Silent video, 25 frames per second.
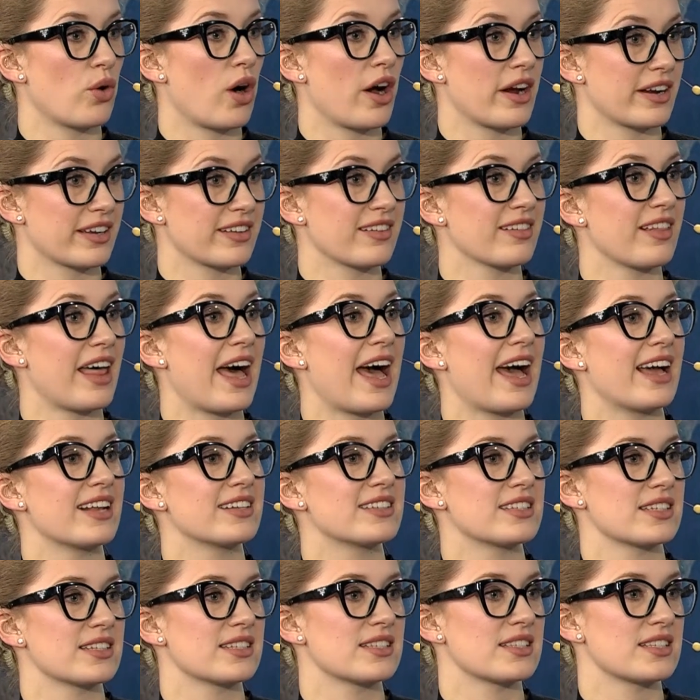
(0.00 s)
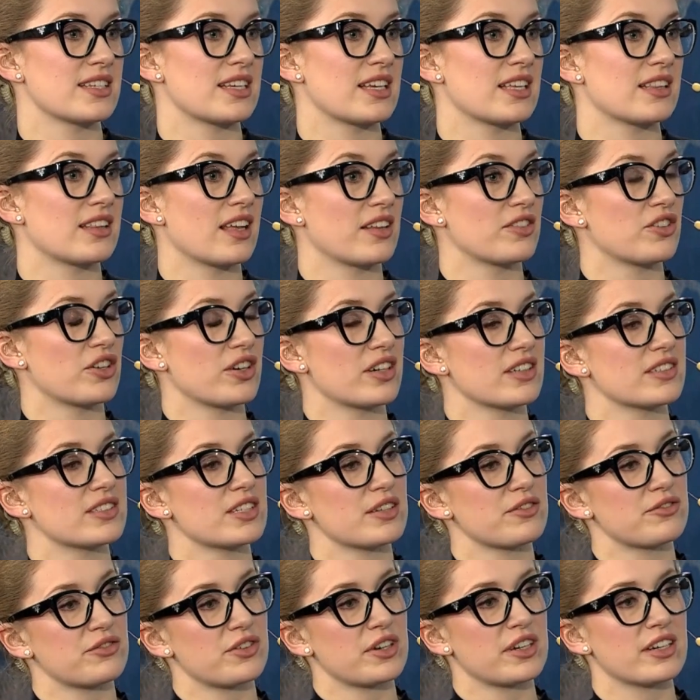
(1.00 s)
are glad to see that there are
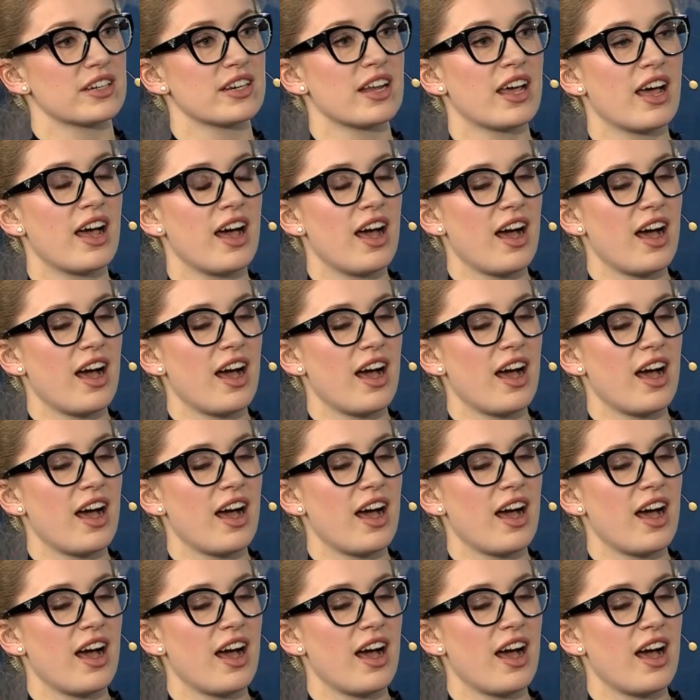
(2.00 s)
different